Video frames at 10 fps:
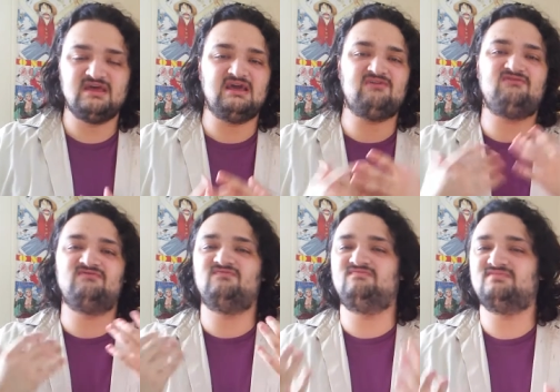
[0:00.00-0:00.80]
If,
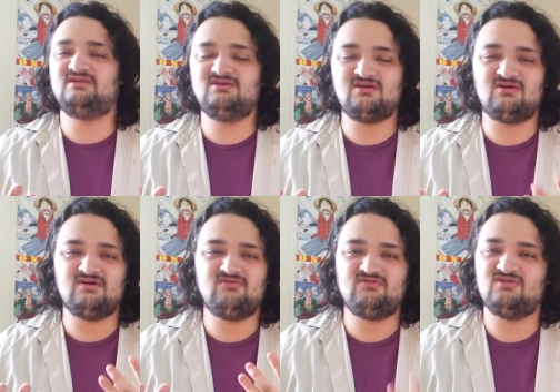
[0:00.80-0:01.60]
you know,
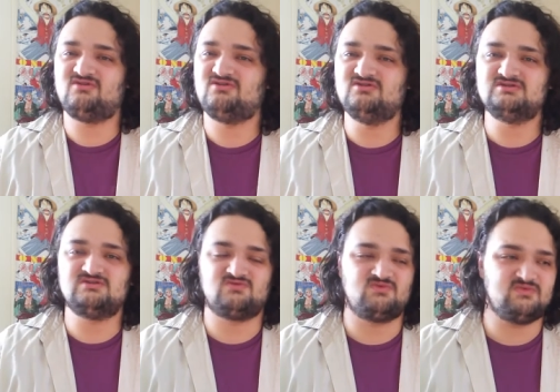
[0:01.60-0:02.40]
if you're used
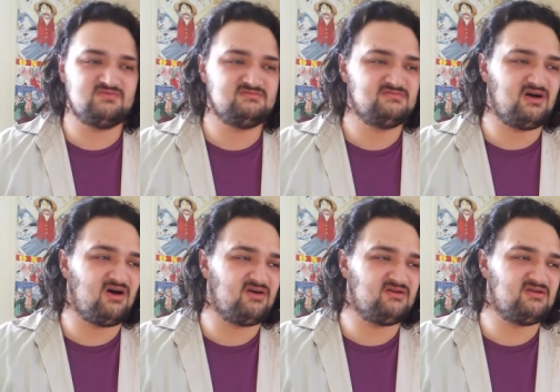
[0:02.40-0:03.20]
to
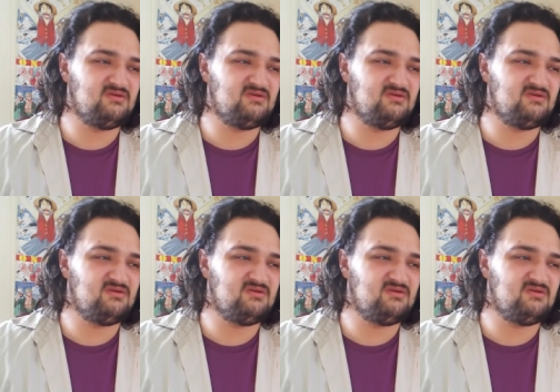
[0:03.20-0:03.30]
all